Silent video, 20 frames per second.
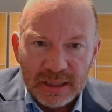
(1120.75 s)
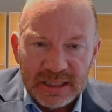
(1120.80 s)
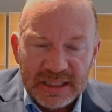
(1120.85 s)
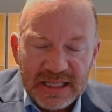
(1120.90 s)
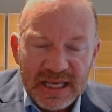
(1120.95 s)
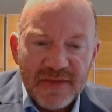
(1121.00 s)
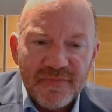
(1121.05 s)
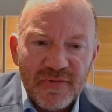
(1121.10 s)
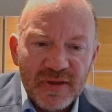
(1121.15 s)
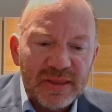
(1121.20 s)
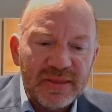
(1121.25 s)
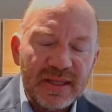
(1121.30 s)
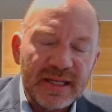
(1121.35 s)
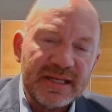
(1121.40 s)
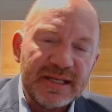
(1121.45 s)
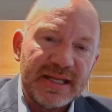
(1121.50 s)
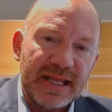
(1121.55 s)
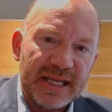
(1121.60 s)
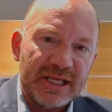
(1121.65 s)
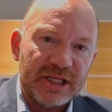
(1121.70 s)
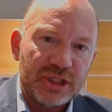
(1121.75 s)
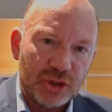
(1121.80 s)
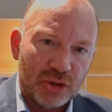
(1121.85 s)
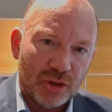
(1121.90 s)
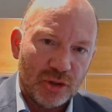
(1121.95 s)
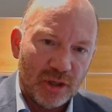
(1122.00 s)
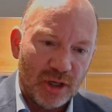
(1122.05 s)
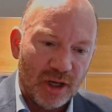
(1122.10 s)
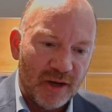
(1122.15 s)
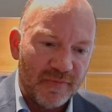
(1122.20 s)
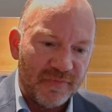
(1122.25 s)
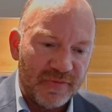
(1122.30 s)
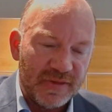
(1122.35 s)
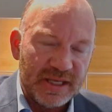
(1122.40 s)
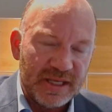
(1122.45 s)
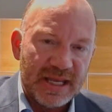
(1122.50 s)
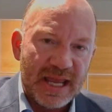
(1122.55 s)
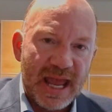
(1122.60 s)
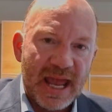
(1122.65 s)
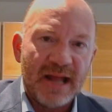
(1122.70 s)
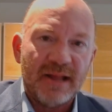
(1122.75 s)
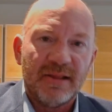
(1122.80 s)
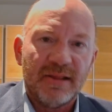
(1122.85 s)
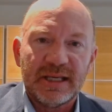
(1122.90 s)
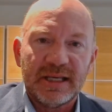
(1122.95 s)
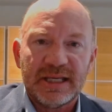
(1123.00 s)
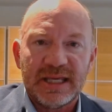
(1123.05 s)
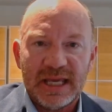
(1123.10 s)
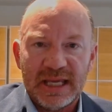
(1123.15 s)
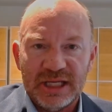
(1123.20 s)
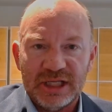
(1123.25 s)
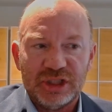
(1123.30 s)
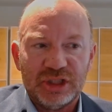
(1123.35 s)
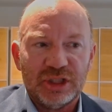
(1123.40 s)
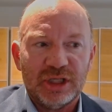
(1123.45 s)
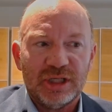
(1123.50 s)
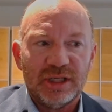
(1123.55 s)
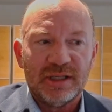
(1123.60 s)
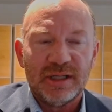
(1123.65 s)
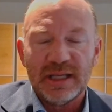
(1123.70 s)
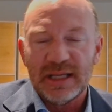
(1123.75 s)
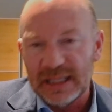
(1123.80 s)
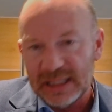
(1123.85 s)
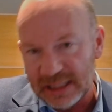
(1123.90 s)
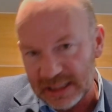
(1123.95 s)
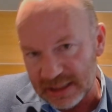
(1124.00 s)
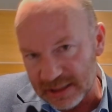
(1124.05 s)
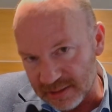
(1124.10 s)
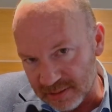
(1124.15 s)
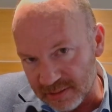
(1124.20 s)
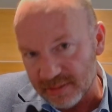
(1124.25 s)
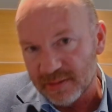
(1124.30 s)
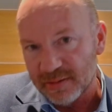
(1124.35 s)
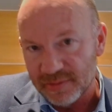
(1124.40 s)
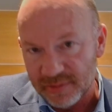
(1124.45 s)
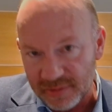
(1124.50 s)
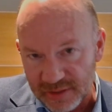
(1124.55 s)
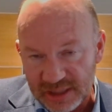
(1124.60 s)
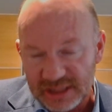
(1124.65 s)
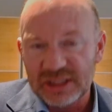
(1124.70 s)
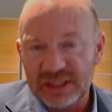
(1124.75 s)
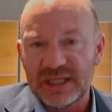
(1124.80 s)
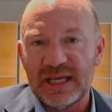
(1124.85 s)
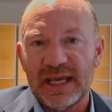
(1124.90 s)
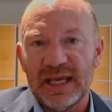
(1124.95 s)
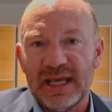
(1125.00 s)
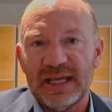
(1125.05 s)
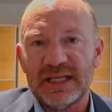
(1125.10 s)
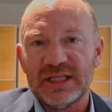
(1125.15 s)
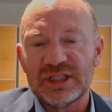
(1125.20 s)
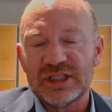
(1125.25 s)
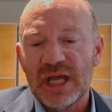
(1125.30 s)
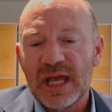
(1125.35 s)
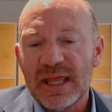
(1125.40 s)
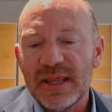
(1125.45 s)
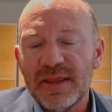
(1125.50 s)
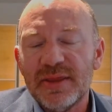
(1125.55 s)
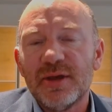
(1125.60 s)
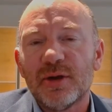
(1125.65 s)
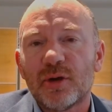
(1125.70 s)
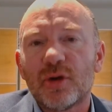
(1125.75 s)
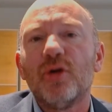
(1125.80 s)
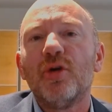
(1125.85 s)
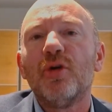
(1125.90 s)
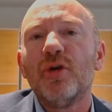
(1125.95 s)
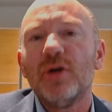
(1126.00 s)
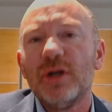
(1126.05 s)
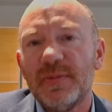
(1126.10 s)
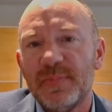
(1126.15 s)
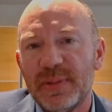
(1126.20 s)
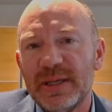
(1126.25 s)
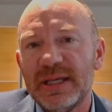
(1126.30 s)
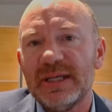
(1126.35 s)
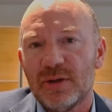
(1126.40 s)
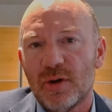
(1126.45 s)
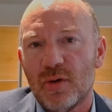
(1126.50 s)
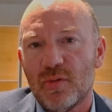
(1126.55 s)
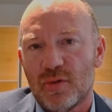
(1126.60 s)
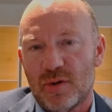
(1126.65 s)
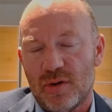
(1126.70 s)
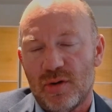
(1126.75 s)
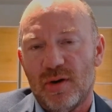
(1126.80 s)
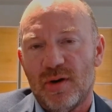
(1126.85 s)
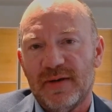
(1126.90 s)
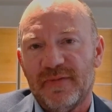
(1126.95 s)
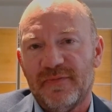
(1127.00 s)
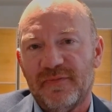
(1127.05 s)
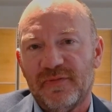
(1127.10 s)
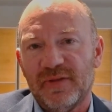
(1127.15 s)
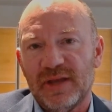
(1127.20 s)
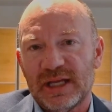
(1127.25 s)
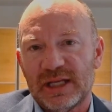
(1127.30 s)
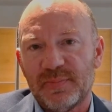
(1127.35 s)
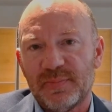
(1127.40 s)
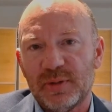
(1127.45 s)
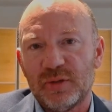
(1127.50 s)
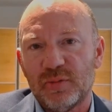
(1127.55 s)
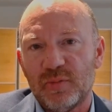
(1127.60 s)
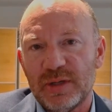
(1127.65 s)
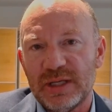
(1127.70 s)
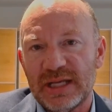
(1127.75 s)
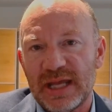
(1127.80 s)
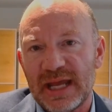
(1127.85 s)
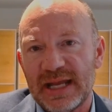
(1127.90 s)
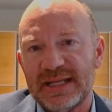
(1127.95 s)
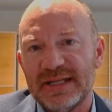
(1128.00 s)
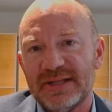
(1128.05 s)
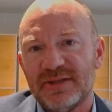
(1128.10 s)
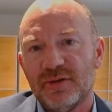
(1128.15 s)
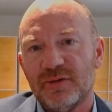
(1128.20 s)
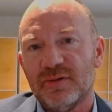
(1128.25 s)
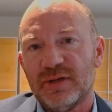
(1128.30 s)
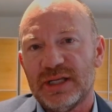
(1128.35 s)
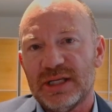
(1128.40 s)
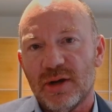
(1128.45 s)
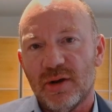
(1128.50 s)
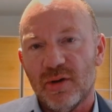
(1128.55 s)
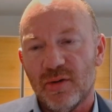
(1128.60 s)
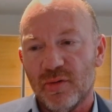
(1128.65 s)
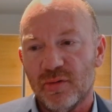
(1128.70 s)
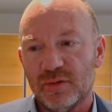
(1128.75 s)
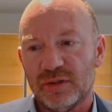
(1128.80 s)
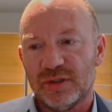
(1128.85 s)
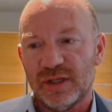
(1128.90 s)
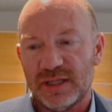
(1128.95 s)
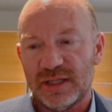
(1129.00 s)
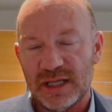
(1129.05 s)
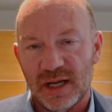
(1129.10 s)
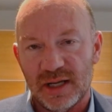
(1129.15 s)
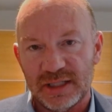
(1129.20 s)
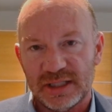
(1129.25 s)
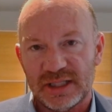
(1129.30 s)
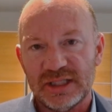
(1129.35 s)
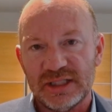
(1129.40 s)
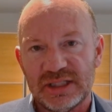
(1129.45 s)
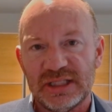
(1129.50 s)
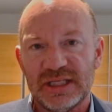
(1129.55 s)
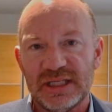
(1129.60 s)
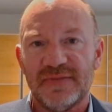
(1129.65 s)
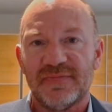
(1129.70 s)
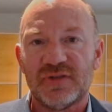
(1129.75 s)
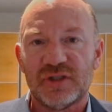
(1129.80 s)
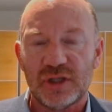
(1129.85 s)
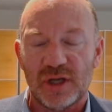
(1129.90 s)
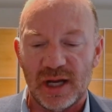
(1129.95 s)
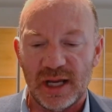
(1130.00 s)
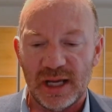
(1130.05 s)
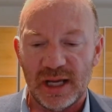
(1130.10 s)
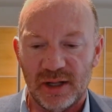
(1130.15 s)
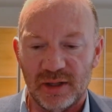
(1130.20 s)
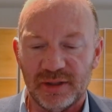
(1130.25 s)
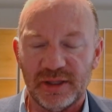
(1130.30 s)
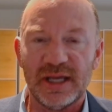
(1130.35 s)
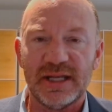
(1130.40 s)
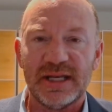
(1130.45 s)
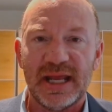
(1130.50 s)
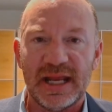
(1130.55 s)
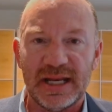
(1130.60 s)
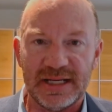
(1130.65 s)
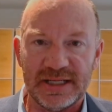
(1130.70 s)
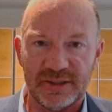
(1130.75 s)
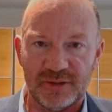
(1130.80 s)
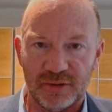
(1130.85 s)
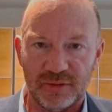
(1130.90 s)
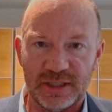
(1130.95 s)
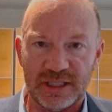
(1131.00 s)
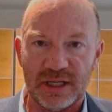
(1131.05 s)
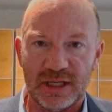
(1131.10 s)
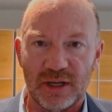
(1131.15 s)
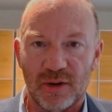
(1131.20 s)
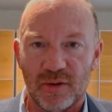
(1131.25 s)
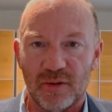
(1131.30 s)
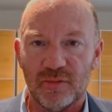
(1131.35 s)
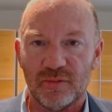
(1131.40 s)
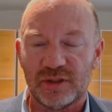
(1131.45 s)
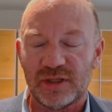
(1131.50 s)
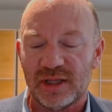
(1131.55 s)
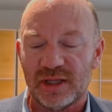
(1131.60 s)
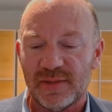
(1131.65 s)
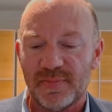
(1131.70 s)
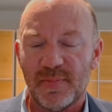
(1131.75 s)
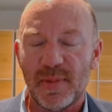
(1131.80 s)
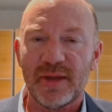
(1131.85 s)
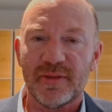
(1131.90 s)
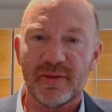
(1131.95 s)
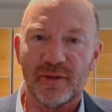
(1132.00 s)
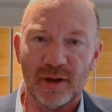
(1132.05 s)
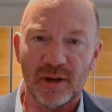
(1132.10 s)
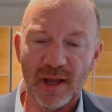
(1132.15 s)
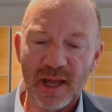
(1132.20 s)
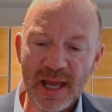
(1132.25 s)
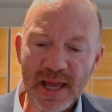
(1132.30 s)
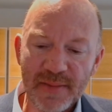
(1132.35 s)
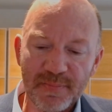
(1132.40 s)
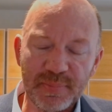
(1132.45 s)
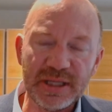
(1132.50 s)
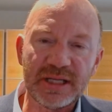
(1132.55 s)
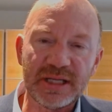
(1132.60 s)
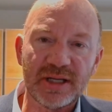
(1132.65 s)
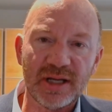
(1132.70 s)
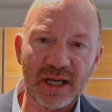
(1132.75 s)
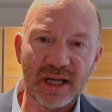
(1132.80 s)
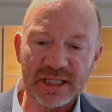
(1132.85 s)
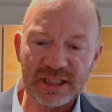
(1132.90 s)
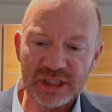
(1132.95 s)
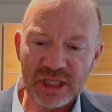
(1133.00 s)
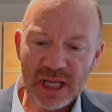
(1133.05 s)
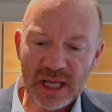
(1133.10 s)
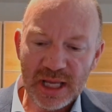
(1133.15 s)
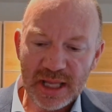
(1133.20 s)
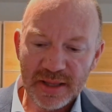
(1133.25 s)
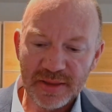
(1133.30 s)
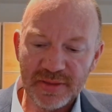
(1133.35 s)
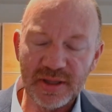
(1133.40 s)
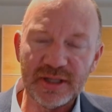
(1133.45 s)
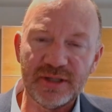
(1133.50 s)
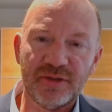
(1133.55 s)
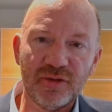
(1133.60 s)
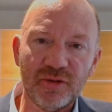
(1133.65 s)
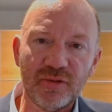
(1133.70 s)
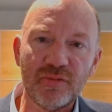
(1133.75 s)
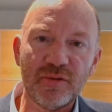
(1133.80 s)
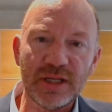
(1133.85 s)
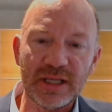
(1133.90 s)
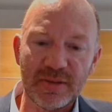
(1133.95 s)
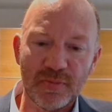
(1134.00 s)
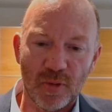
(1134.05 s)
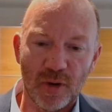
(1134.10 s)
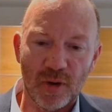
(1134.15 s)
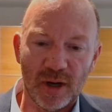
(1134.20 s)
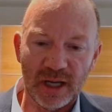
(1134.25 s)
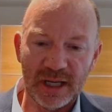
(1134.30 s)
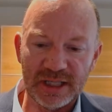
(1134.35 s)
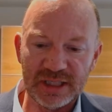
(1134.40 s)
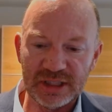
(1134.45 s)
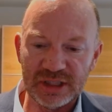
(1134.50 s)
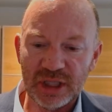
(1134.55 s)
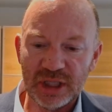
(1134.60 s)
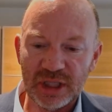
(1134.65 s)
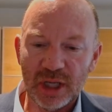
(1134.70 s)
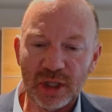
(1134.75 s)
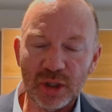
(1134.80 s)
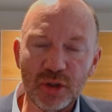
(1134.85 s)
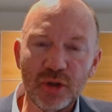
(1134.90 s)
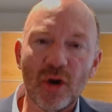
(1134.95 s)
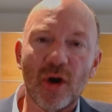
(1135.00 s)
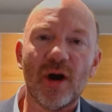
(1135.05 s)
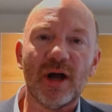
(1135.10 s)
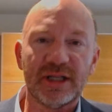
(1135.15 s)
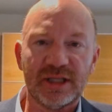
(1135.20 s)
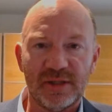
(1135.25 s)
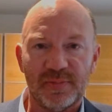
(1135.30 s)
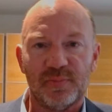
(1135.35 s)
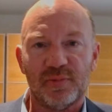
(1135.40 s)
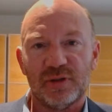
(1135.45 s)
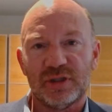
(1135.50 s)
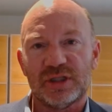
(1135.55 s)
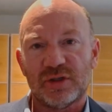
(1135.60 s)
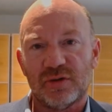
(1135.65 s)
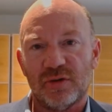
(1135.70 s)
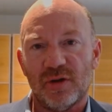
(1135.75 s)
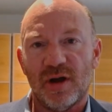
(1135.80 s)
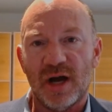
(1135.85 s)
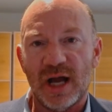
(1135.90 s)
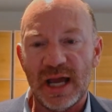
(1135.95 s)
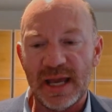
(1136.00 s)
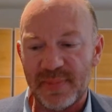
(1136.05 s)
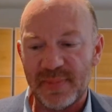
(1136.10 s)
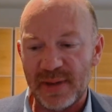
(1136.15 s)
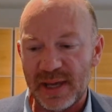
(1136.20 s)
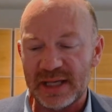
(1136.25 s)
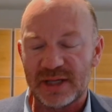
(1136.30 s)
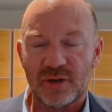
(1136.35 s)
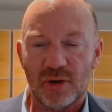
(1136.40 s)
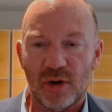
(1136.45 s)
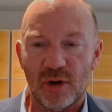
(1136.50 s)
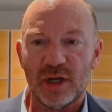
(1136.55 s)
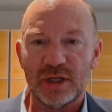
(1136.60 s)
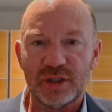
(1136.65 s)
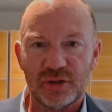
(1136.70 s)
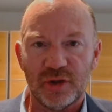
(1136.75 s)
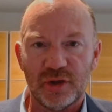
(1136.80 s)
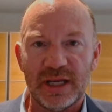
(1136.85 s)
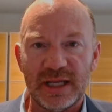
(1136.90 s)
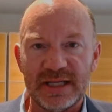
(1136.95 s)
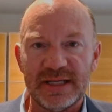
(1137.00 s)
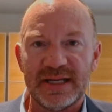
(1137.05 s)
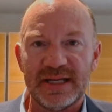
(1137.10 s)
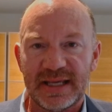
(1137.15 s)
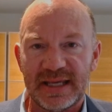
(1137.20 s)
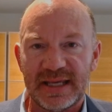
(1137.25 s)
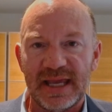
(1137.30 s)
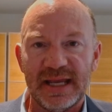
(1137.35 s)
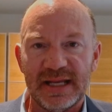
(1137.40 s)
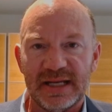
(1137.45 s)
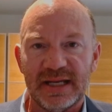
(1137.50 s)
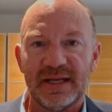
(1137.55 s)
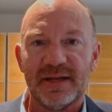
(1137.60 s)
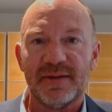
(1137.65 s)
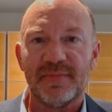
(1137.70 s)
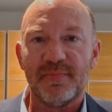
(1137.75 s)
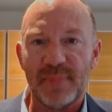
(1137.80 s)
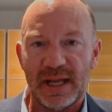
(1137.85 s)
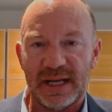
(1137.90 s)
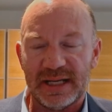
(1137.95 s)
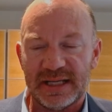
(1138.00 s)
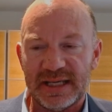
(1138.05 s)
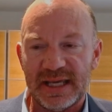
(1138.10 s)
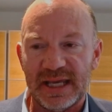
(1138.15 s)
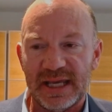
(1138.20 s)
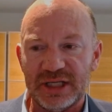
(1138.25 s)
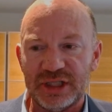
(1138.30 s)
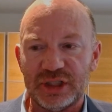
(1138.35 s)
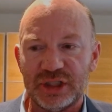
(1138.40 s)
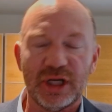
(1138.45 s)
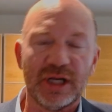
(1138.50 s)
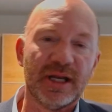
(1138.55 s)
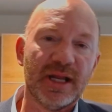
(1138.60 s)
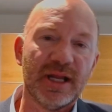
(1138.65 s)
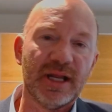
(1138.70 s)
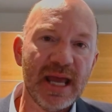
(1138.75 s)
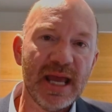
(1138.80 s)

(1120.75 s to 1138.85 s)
given the nature of the allegation in this case, there could be no conflict between any duty owed to the unconceived child and any duty owed to the mother, because the duty was not to prescribe a contraindicated medication.